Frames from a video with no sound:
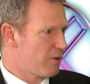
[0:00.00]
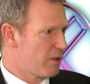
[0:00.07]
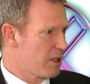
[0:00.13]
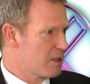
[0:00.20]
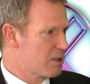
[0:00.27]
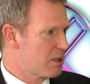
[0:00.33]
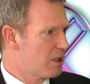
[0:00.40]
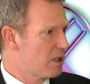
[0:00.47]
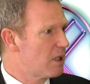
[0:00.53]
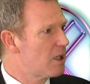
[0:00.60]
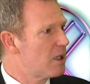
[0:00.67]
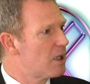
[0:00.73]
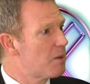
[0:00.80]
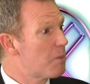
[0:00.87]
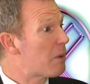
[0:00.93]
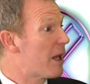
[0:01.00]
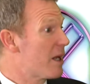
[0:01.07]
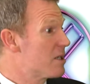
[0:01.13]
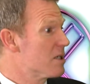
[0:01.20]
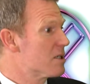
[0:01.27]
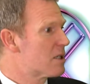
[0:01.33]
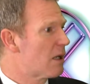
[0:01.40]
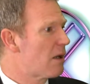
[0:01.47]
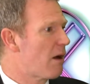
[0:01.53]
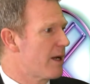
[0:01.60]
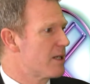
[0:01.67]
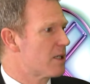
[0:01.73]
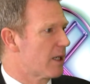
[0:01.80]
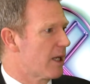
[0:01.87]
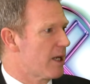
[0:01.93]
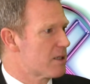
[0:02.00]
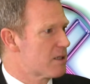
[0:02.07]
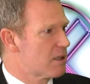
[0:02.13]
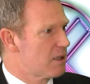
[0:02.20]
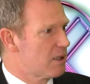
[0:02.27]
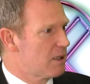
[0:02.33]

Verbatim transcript: of these places to light, I guess.